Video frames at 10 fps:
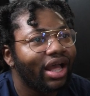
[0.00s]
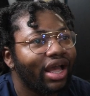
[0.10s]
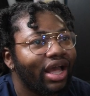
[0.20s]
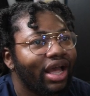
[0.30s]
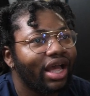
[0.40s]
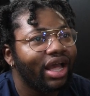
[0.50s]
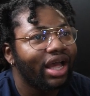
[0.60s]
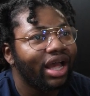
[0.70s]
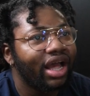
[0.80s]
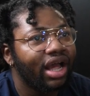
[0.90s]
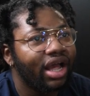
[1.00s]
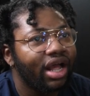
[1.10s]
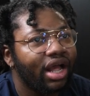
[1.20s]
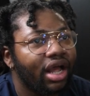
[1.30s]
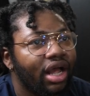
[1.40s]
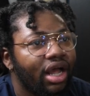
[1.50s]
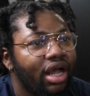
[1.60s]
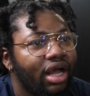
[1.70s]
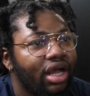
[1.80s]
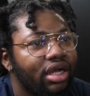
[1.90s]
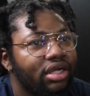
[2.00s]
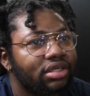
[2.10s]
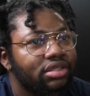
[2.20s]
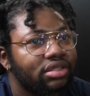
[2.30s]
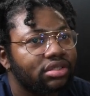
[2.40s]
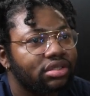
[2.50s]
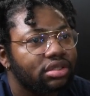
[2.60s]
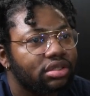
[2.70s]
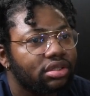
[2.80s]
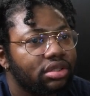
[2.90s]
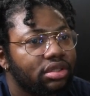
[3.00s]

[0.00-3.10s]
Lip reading: (silent)